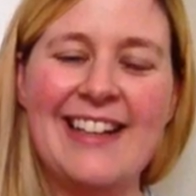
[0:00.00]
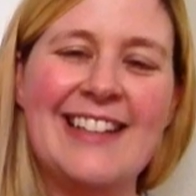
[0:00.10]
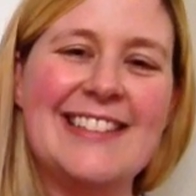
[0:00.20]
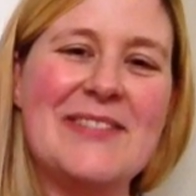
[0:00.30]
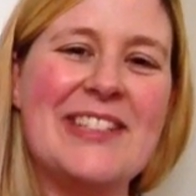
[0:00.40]

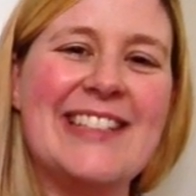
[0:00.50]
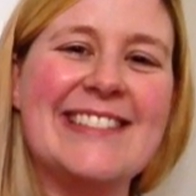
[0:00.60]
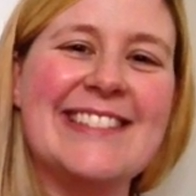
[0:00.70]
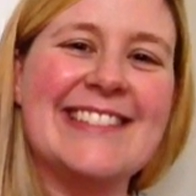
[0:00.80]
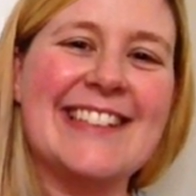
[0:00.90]
Something
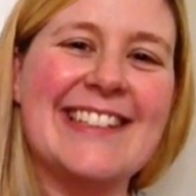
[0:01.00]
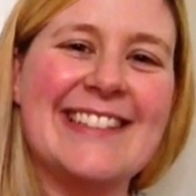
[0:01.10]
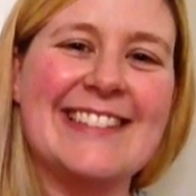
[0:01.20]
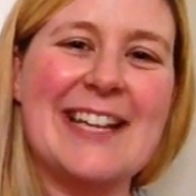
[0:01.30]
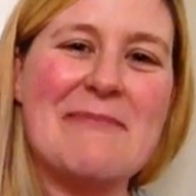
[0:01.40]
else exciting
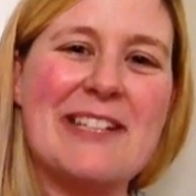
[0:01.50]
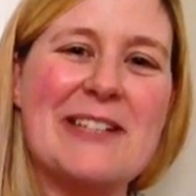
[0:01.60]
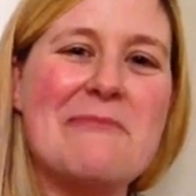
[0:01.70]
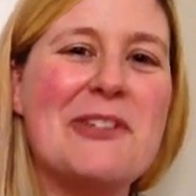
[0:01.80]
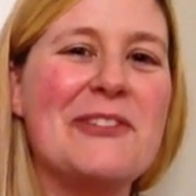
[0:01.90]
that's happening
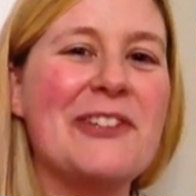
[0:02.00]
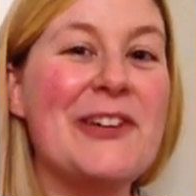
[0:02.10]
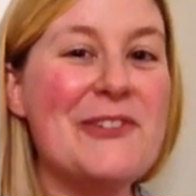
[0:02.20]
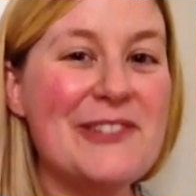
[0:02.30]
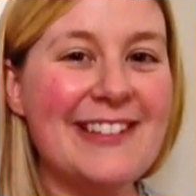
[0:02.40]
at Beautifully
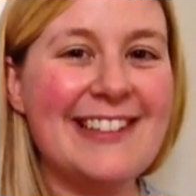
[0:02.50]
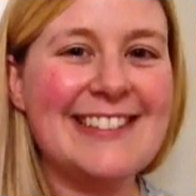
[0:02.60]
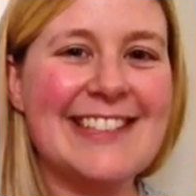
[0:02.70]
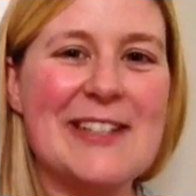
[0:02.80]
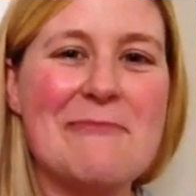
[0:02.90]

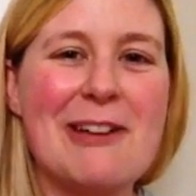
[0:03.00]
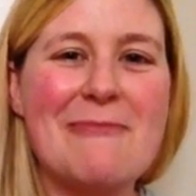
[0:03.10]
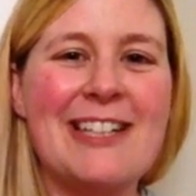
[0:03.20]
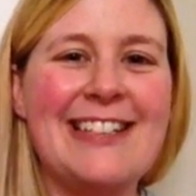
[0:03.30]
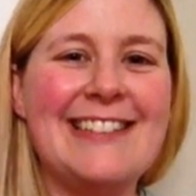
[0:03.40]
Organised at the
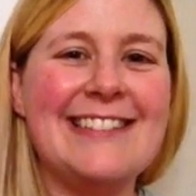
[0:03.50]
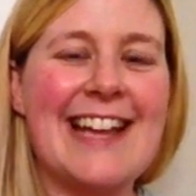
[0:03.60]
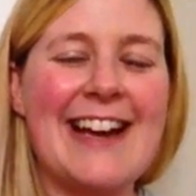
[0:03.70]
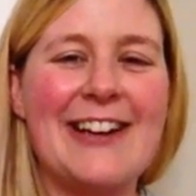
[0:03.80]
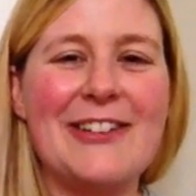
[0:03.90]
moment is
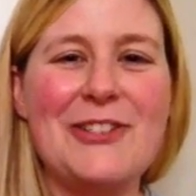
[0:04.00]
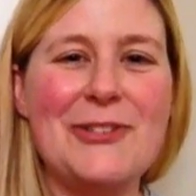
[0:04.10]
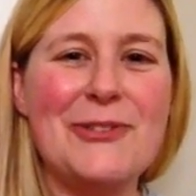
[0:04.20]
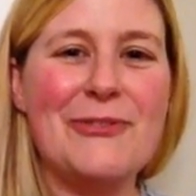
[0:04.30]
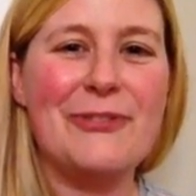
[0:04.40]
our
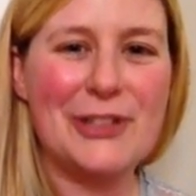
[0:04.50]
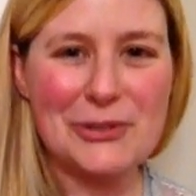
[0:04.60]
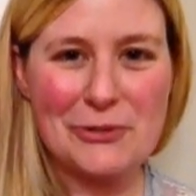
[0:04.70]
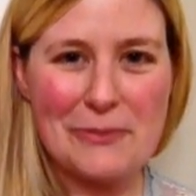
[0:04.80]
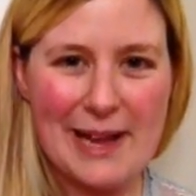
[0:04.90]
new
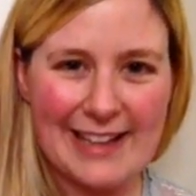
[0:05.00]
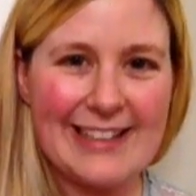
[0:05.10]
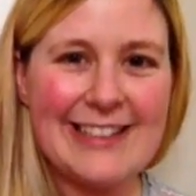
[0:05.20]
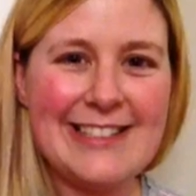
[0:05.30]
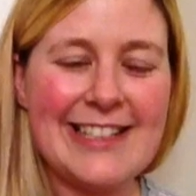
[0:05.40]
virtual
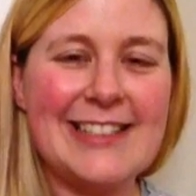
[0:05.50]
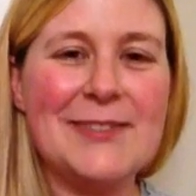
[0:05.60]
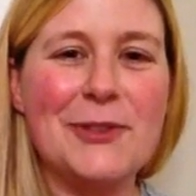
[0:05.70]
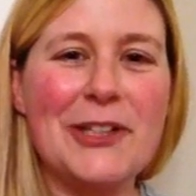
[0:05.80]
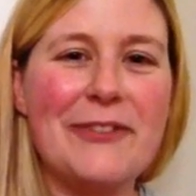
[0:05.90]
package. It's
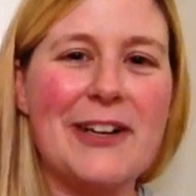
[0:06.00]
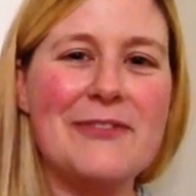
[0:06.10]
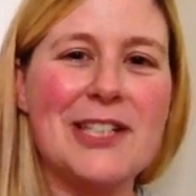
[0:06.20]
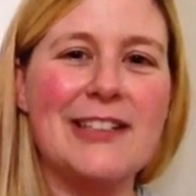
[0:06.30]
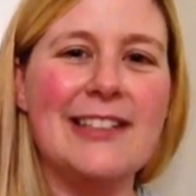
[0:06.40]

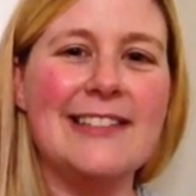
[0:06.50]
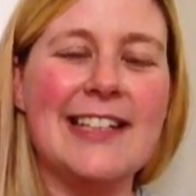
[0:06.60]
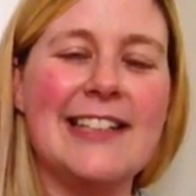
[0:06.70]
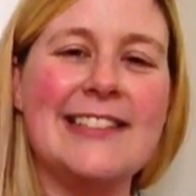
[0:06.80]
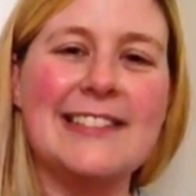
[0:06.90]
$45
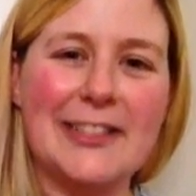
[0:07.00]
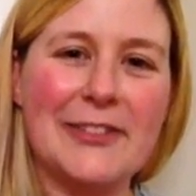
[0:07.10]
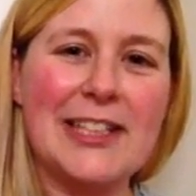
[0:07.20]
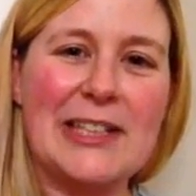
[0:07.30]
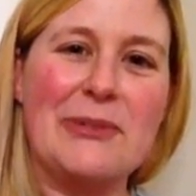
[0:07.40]
and it's
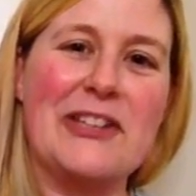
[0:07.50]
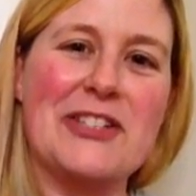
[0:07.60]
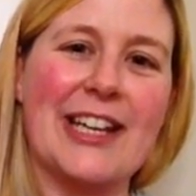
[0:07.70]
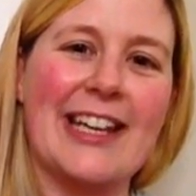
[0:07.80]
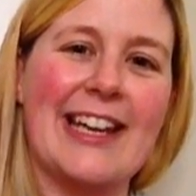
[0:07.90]
definitely worth
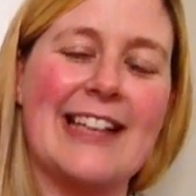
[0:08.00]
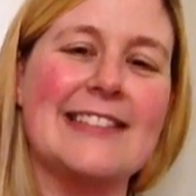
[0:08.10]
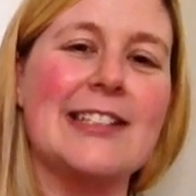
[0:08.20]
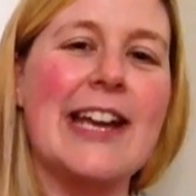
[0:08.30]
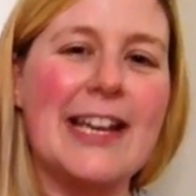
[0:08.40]
checking out.
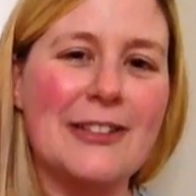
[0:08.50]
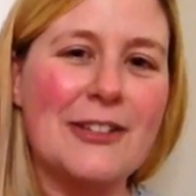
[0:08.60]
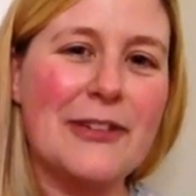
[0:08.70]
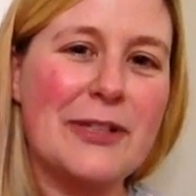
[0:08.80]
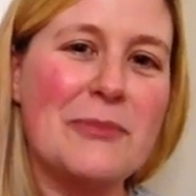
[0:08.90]
So head
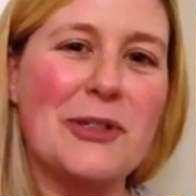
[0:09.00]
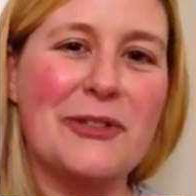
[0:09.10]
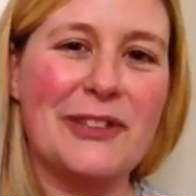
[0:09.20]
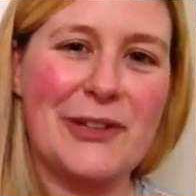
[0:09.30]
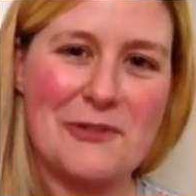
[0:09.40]
on over to
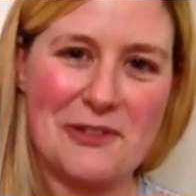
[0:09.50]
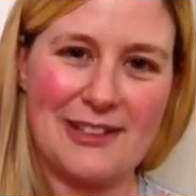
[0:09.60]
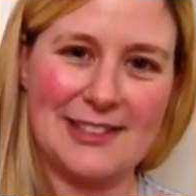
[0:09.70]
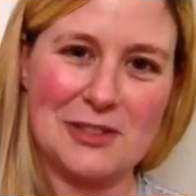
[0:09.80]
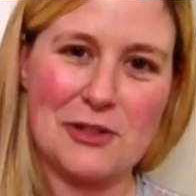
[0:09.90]

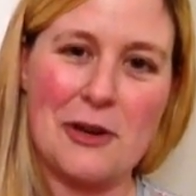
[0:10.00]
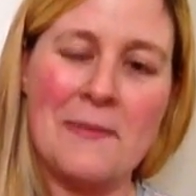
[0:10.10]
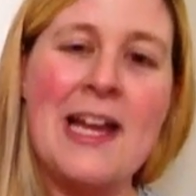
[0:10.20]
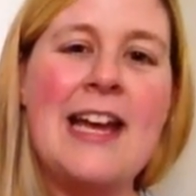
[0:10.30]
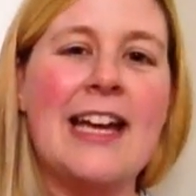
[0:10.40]

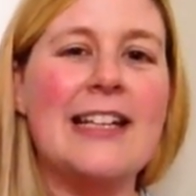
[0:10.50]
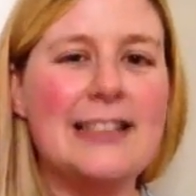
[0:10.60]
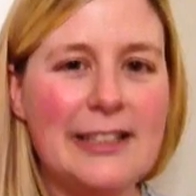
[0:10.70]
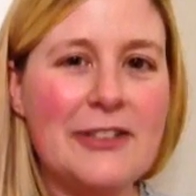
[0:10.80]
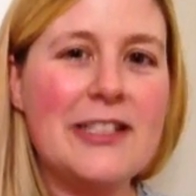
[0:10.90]
beautifulyorganised.com and
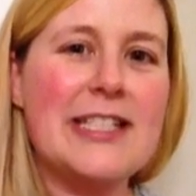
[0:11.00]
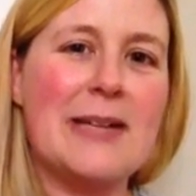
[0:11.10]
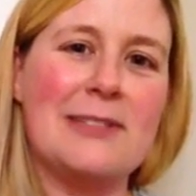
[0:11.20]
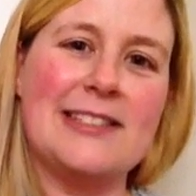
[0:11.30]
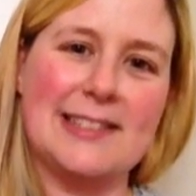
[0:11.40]
click on the
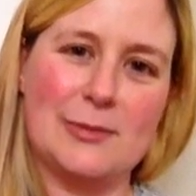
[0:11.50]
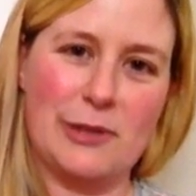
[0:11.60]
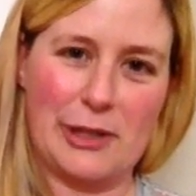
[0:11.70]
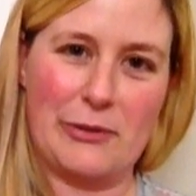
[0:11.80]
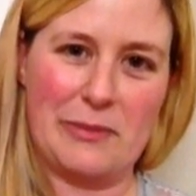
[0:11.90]
tab that says
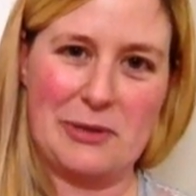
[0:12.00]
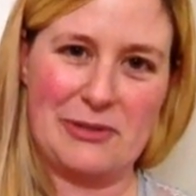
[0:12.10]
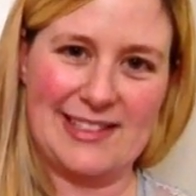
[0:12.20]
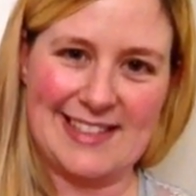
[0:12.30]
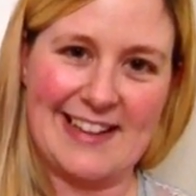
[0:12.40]
Work with
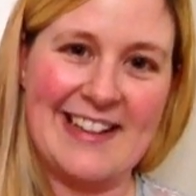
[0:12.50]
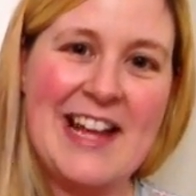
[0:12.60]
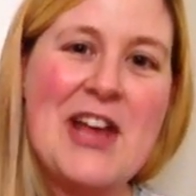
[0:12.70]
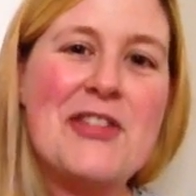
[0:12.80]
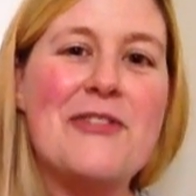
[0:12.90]
Marissa.
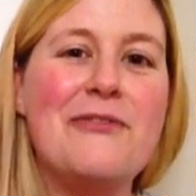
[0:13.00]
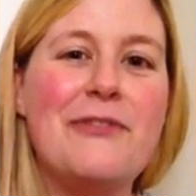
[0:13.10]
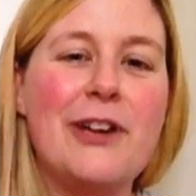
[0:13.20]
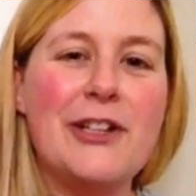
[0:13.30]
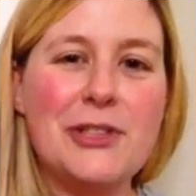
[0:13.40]
The
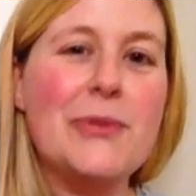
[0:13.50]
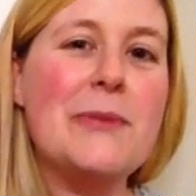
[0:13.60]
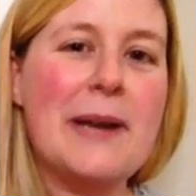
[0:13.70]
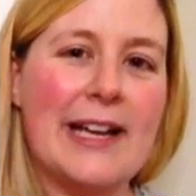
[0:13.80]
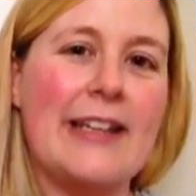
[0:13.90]

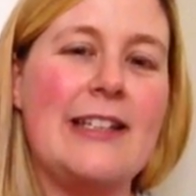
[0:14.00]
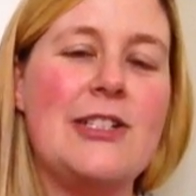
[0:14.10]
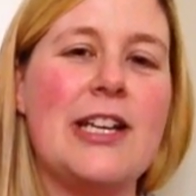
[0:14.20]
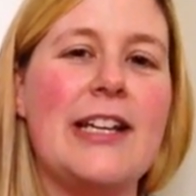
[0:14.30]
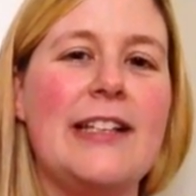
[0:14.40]
virtual
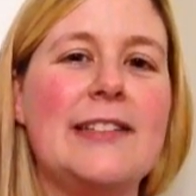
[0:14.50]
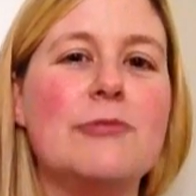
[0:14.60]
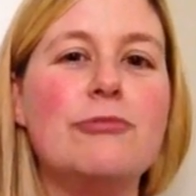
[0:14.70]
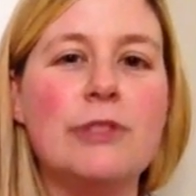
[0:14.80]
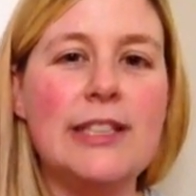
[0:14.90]
package is
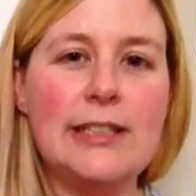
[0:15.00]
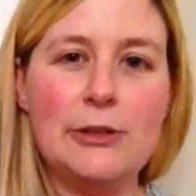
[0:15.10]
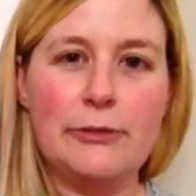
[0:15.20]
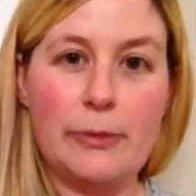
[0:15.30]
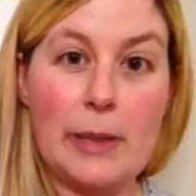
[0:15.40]
really
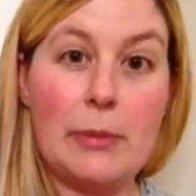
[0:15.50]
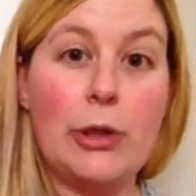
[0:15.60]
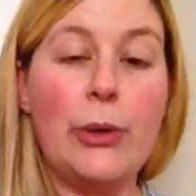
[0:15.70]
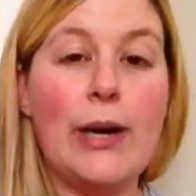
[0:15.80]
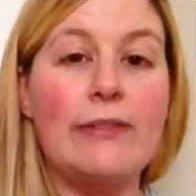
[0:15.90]
good for people
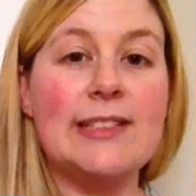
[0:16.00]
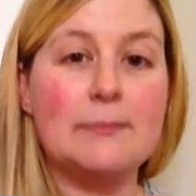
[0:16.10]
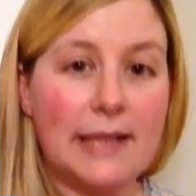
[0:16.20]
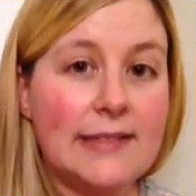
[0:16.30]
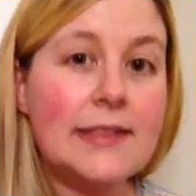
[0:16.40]
who have a
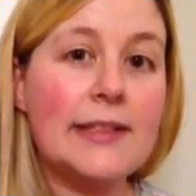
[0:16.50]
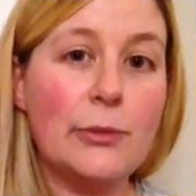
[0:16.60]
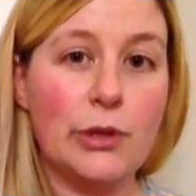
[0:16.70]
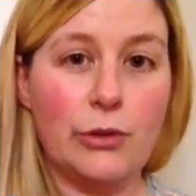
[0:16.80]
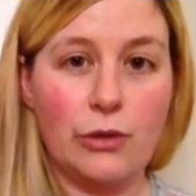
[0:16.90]
space that they
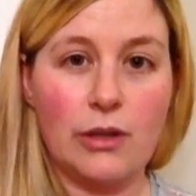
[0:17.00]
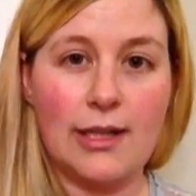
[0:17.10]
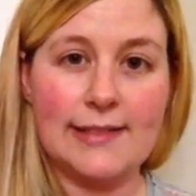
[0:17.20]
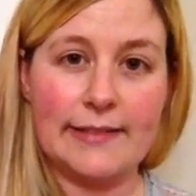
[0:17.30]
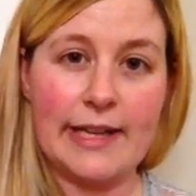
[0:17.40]
want to
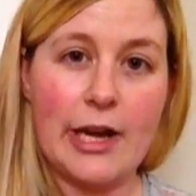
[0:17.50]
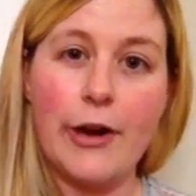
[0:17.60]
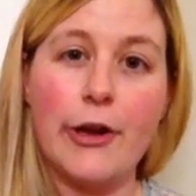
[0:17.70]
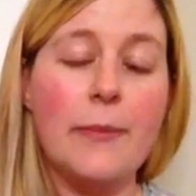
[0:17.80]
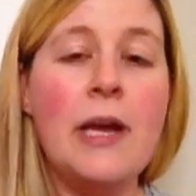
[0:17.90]
organise in their
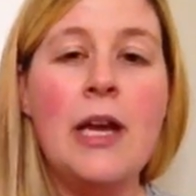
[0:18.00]
home.